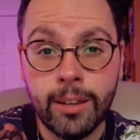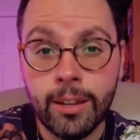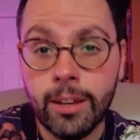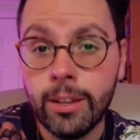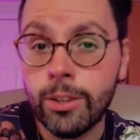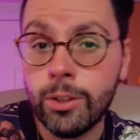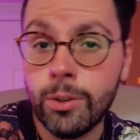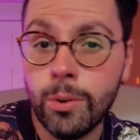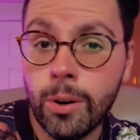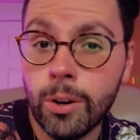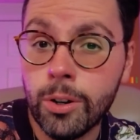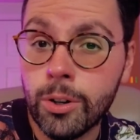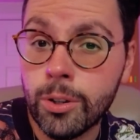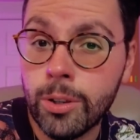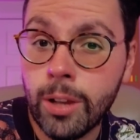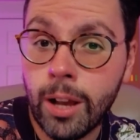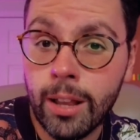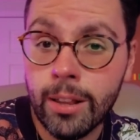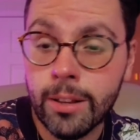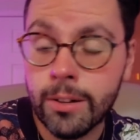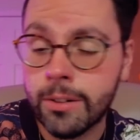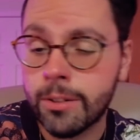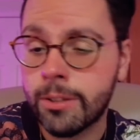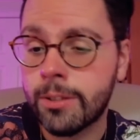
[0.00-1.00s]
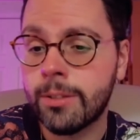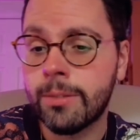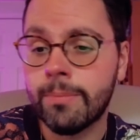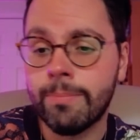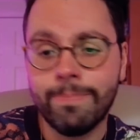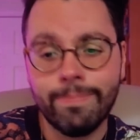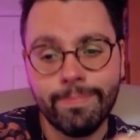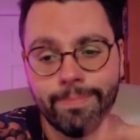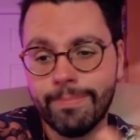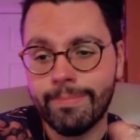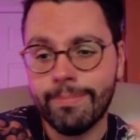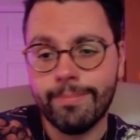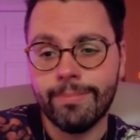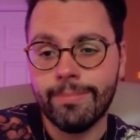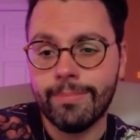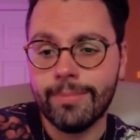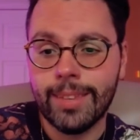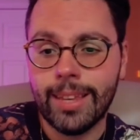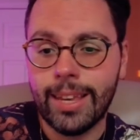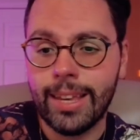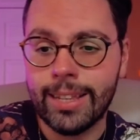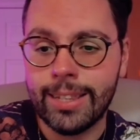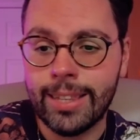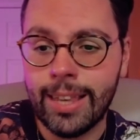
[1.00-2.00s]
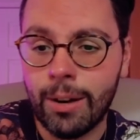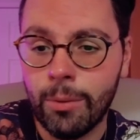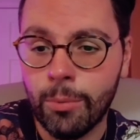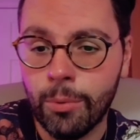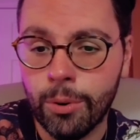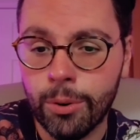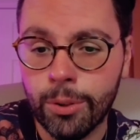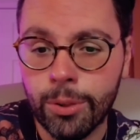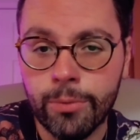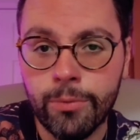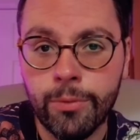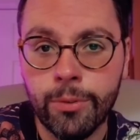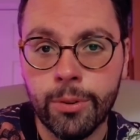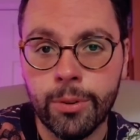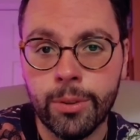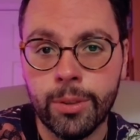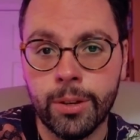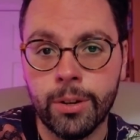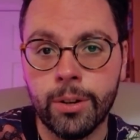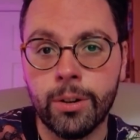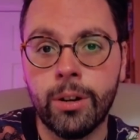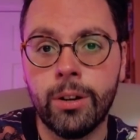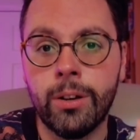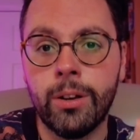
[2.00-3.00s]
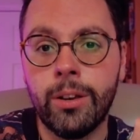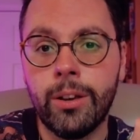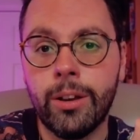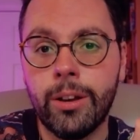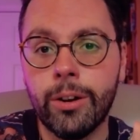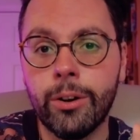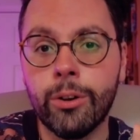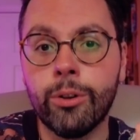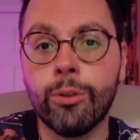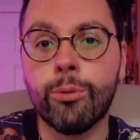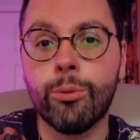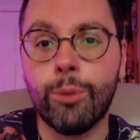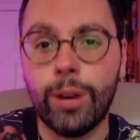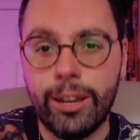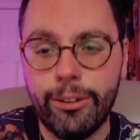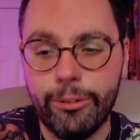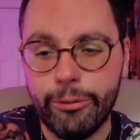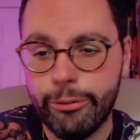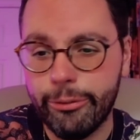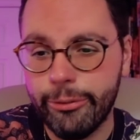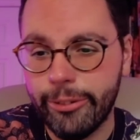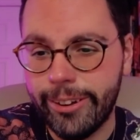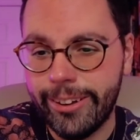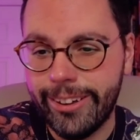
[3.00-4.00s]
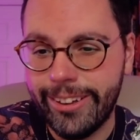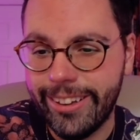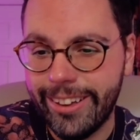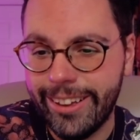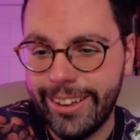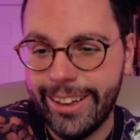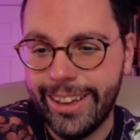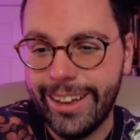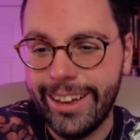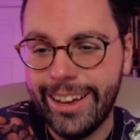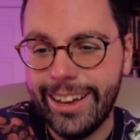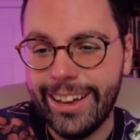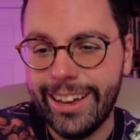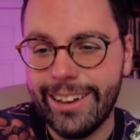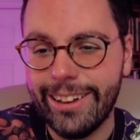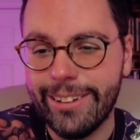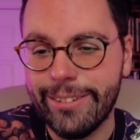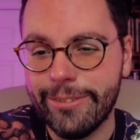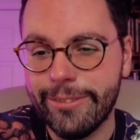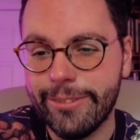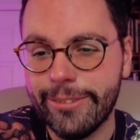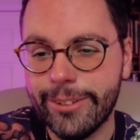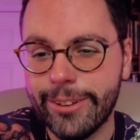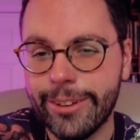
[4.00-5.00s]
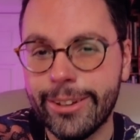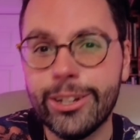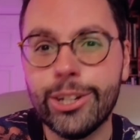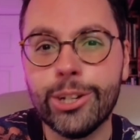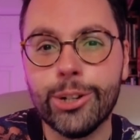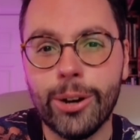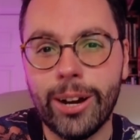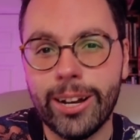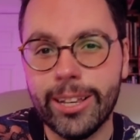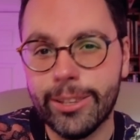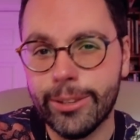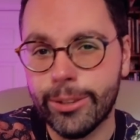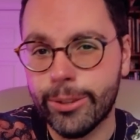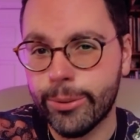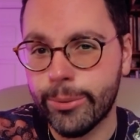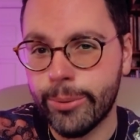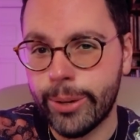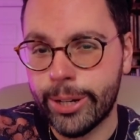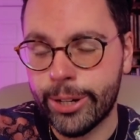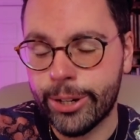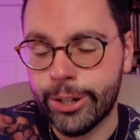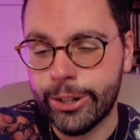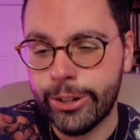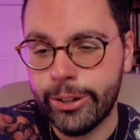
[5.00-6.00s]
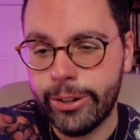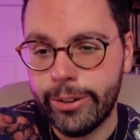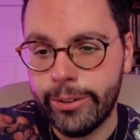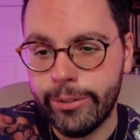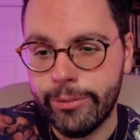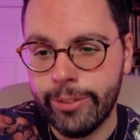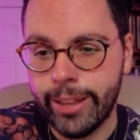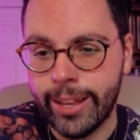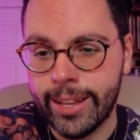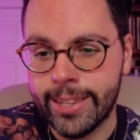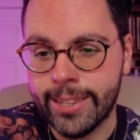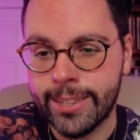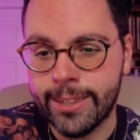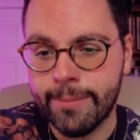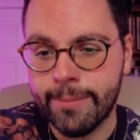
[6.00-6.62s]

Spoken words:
$200. It's not worth for the grief of trying to switch flights.